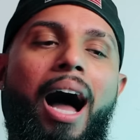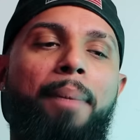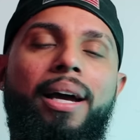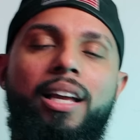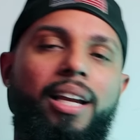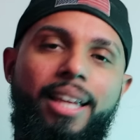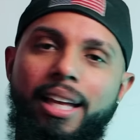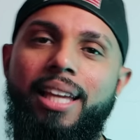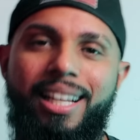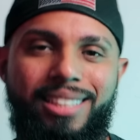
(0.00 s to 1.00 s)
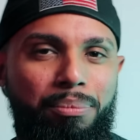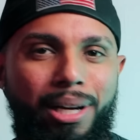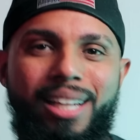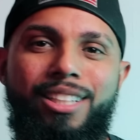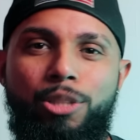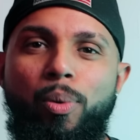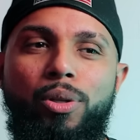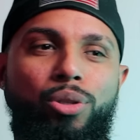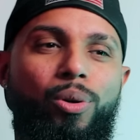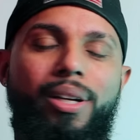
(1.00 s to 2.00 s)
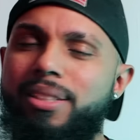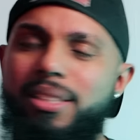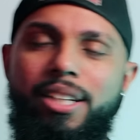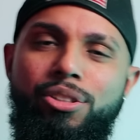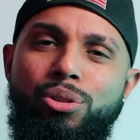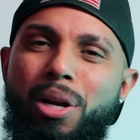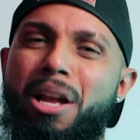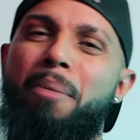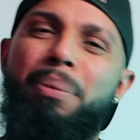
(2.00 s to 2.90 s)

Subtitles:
I'm not going to get, like I said, I'm not getting into spoiler territory,